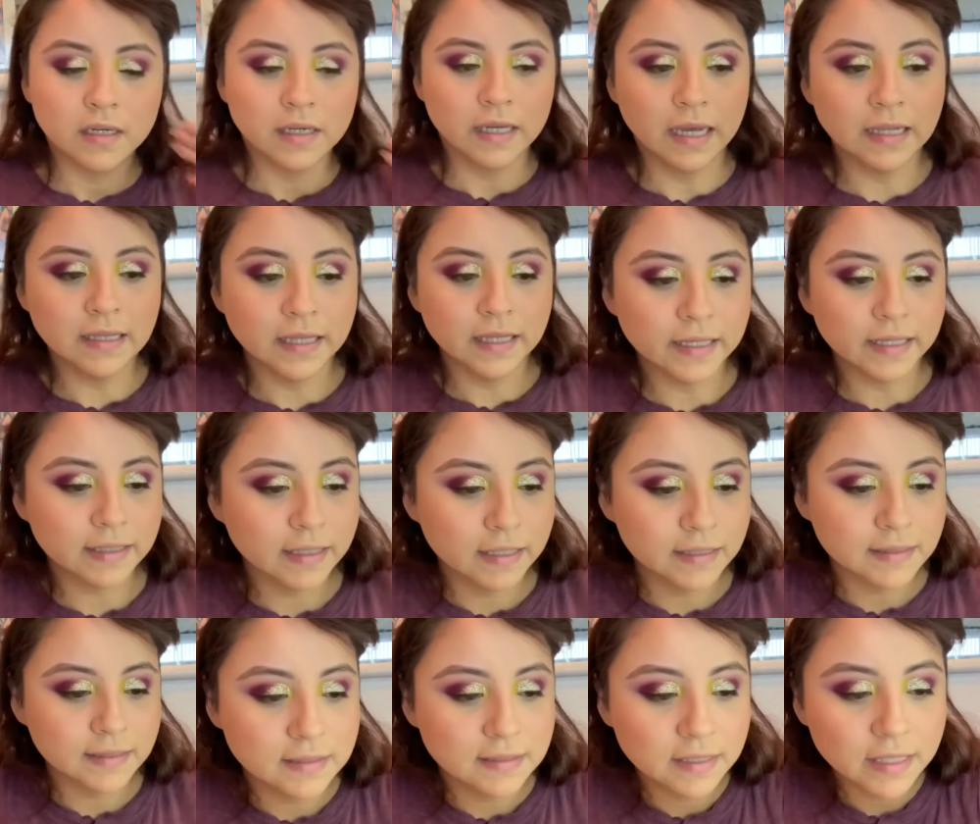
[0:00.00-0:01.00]
and like they
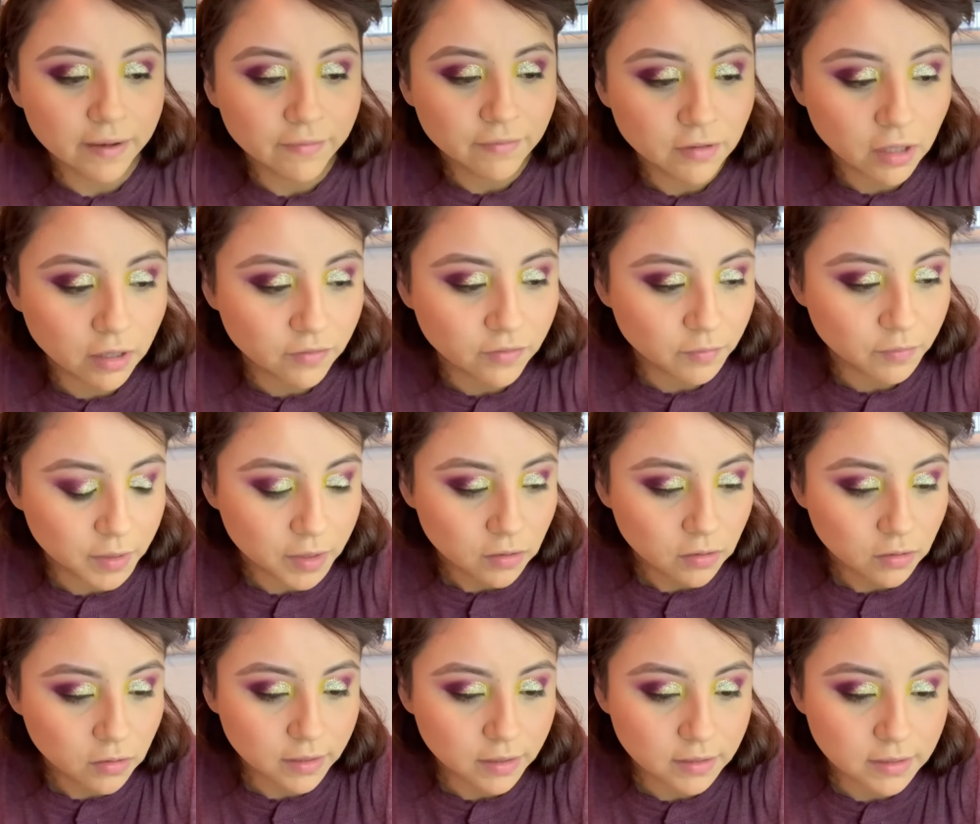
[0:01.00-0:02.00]
didn't have a lot of
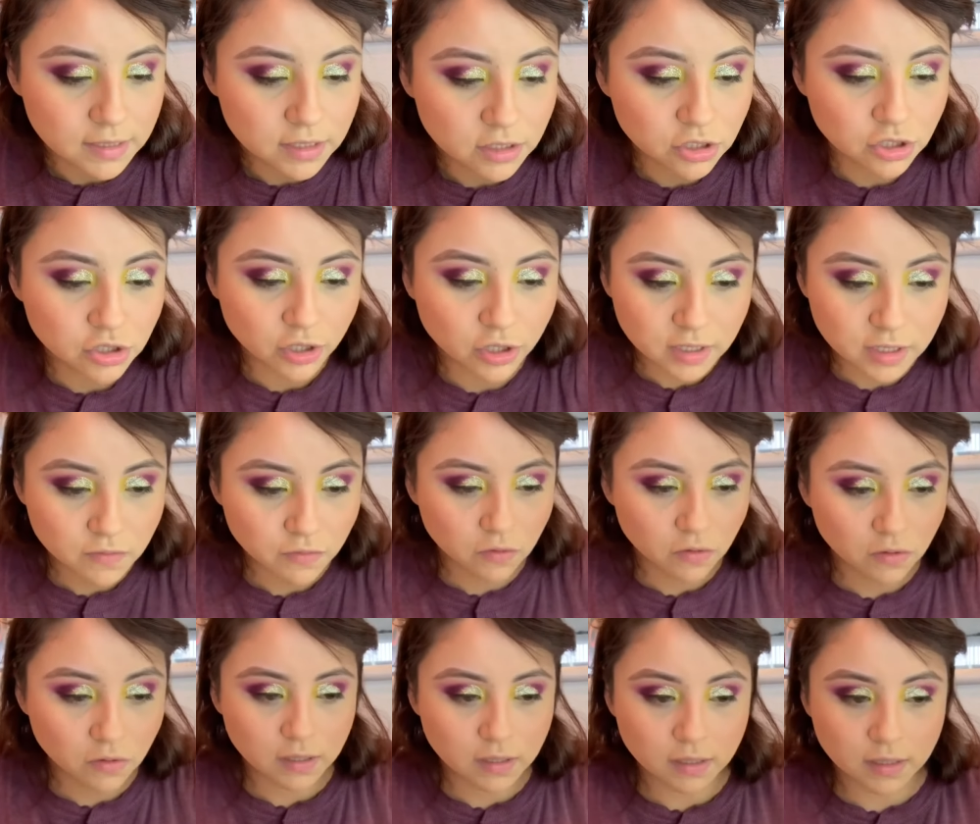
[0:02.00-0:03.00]
milk and it's stressful
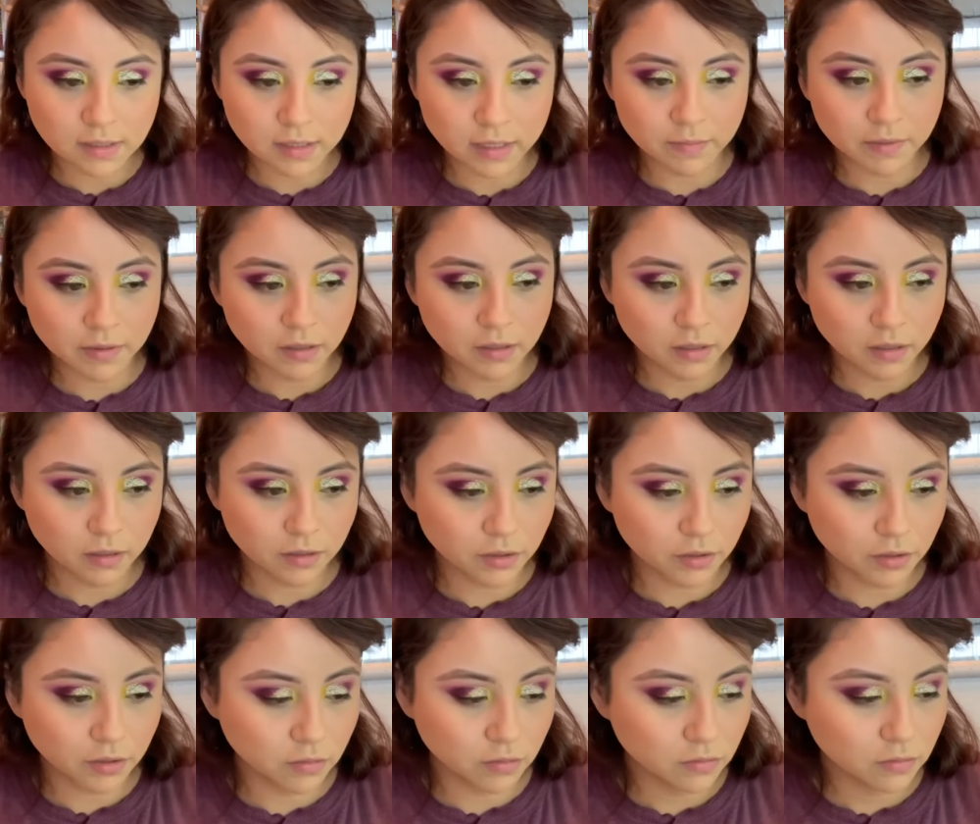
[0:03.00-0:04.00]
because I've been there, you
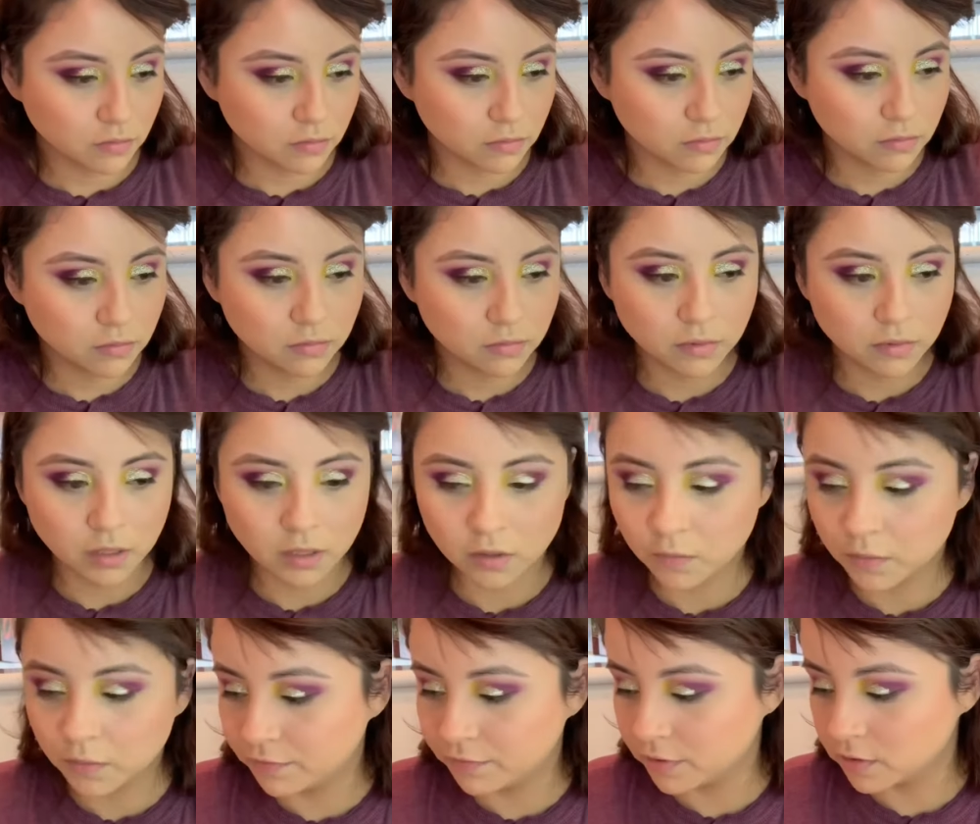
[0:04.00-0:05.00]
know. I know
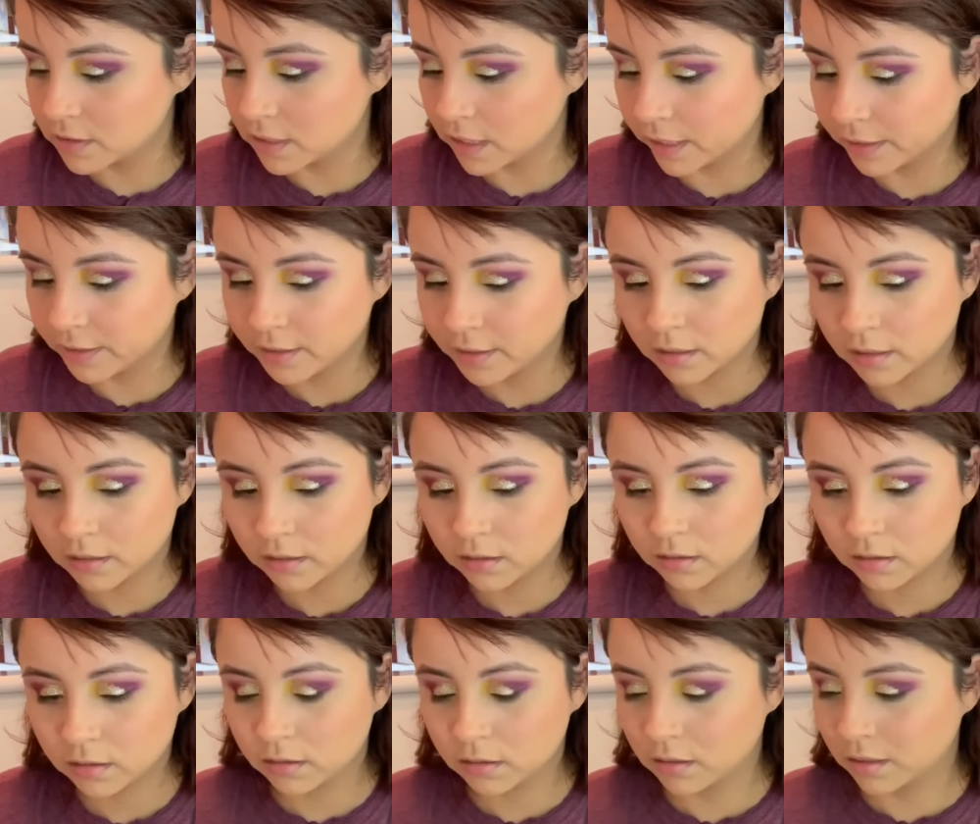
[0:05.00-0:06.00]
what it feels like.
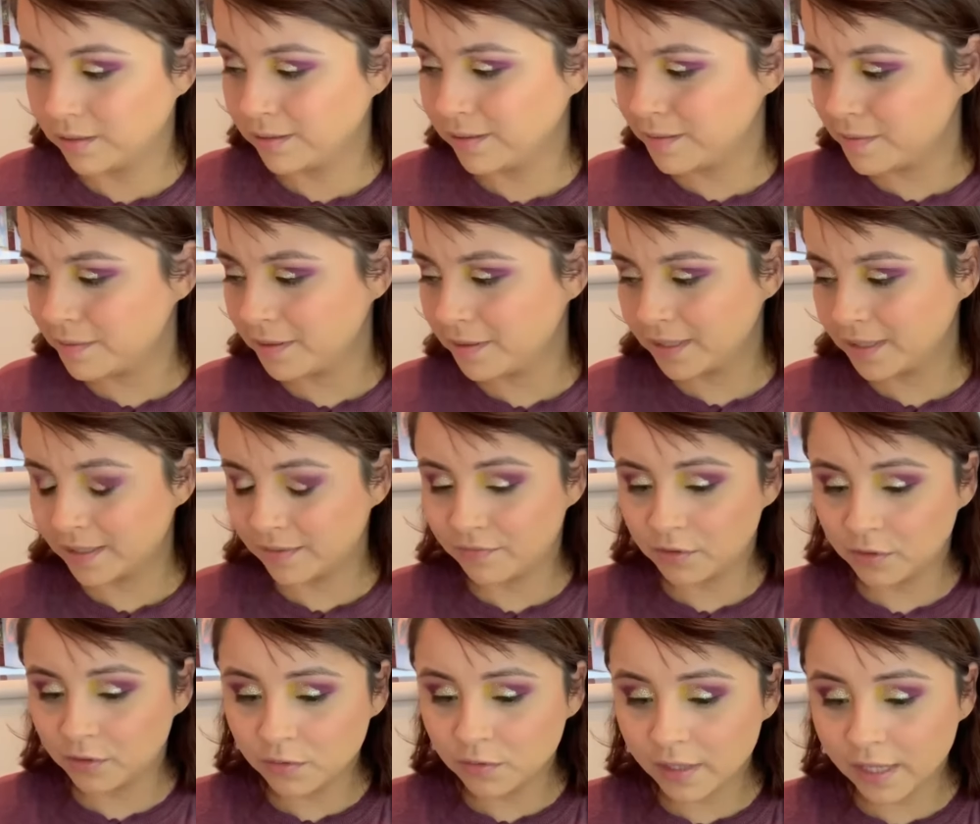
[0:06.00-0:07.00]
And I'm like, if
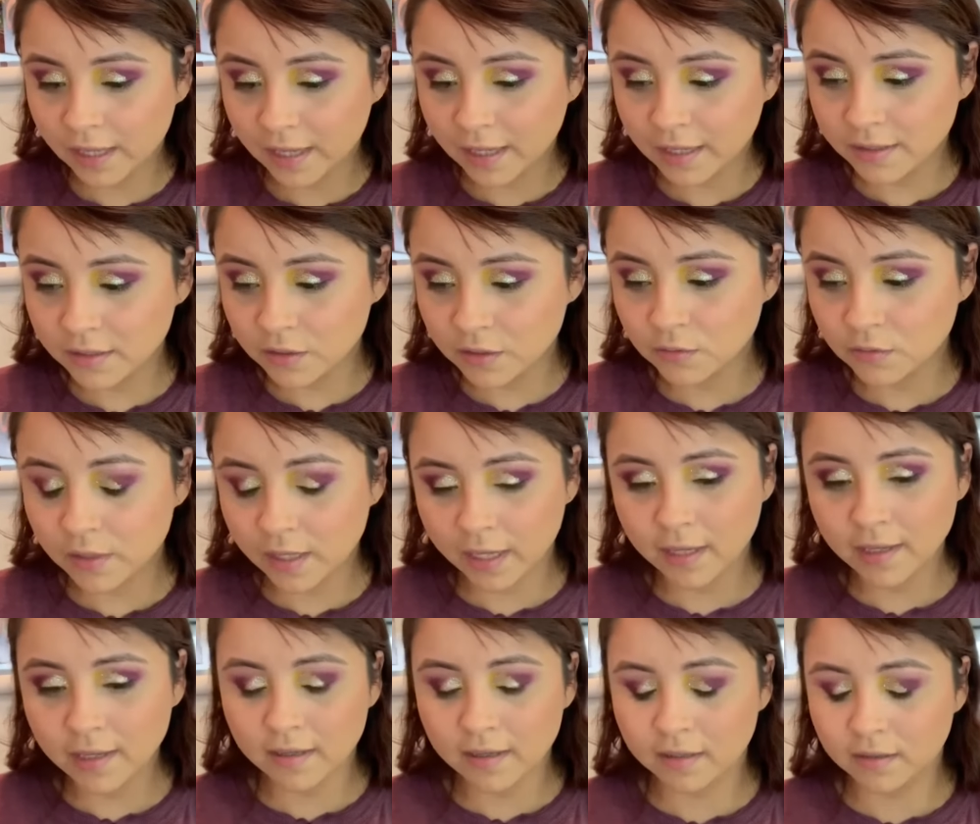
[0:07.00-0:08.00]
you can't, you
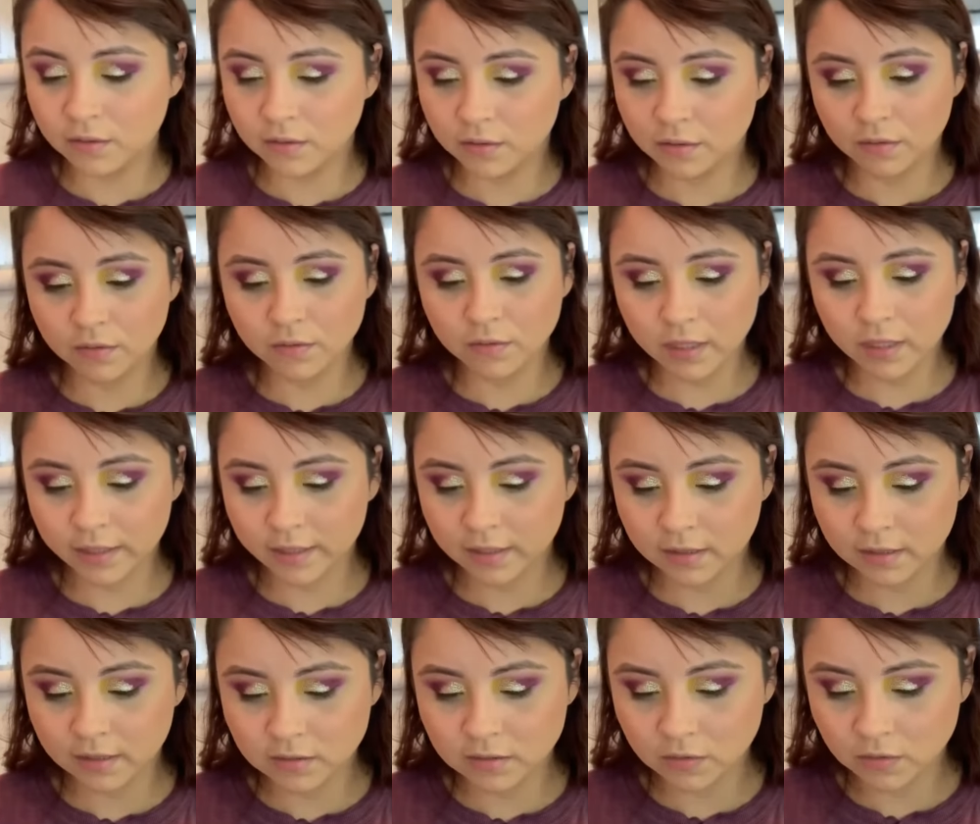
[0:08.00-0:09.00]
can't, you know? Like,
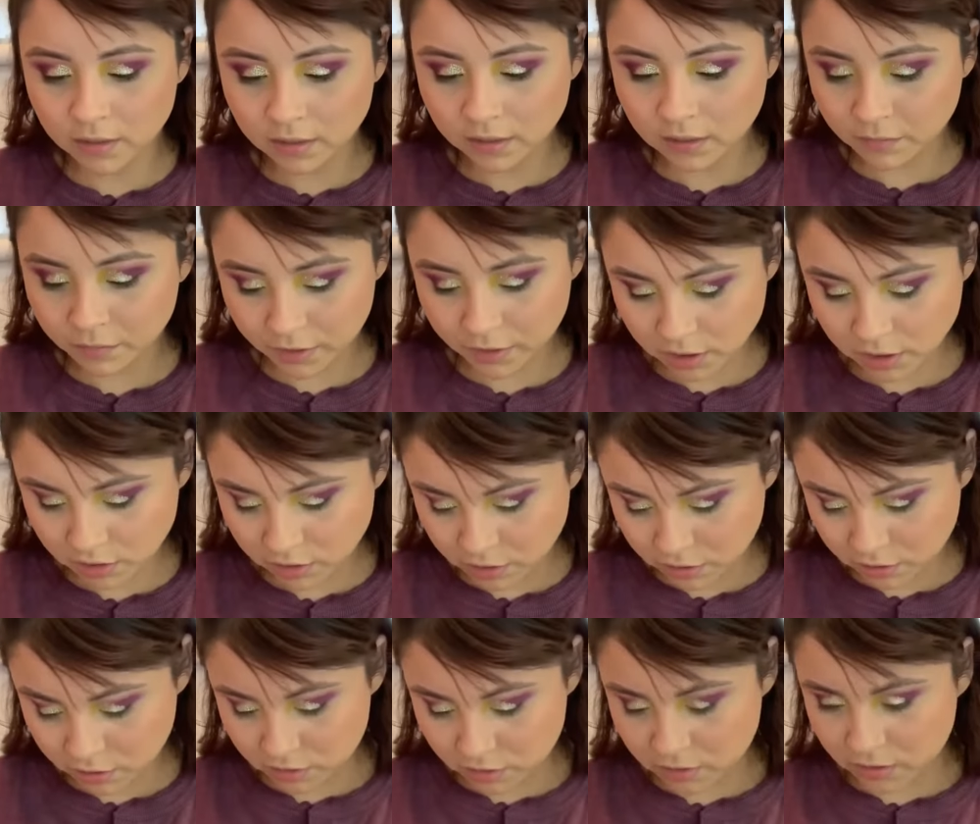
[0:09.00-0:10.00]
don't let them pressure
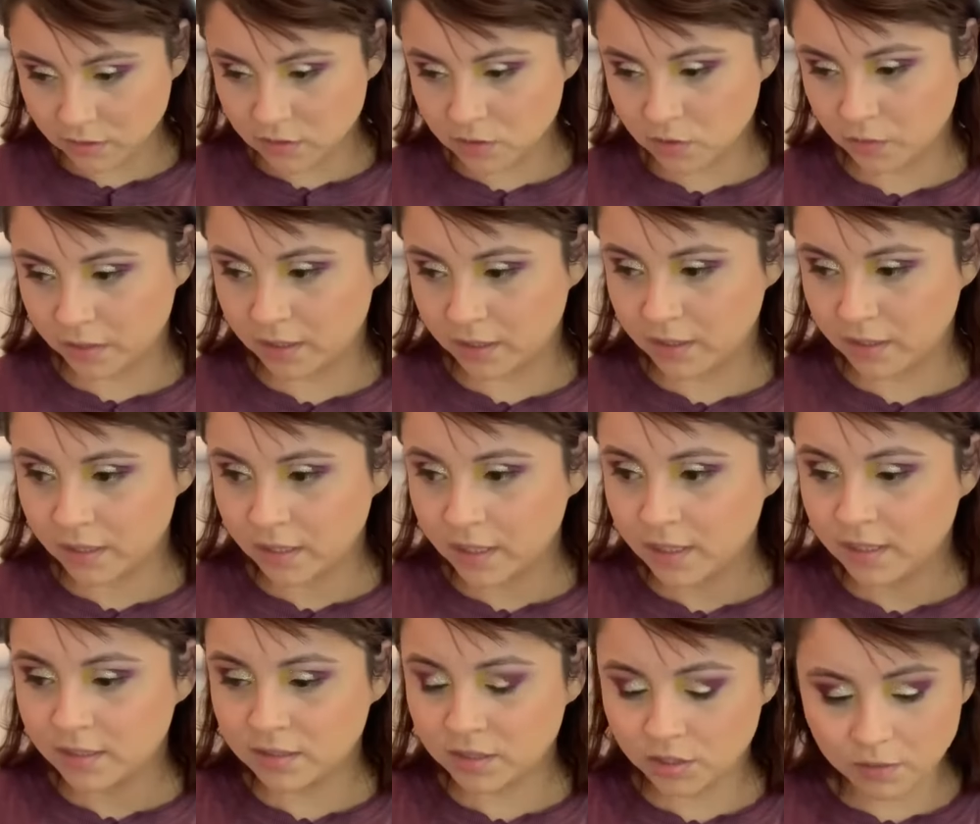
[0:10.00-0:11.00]
you into it.
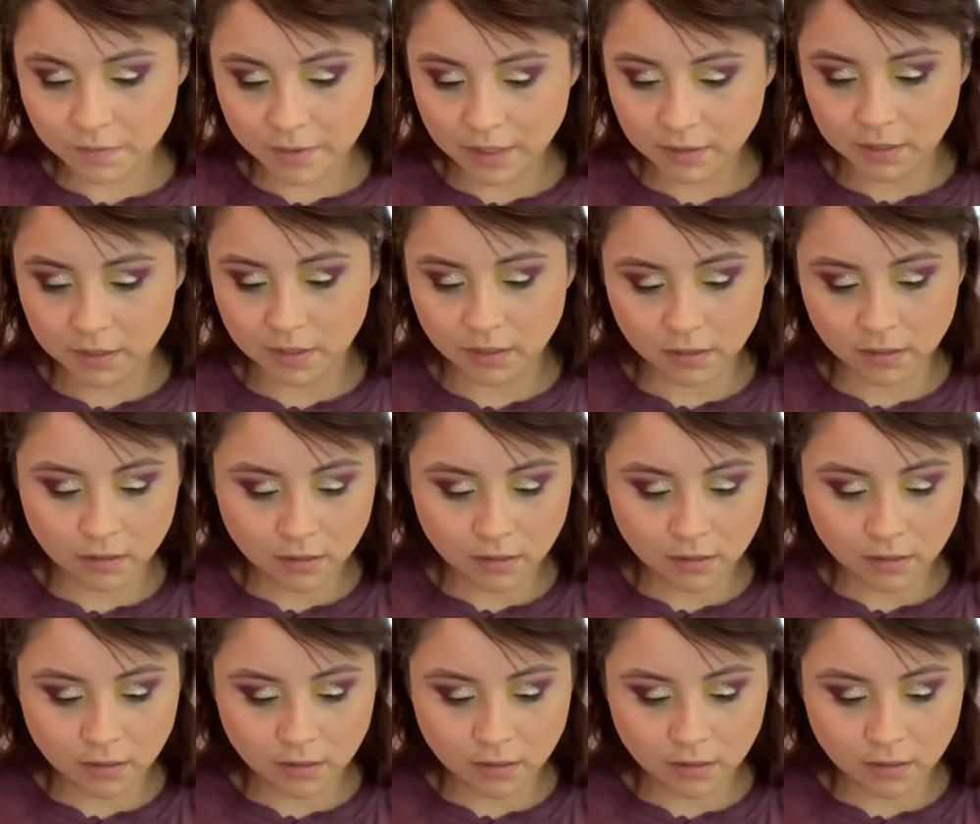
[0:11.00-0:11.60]
It's your baby.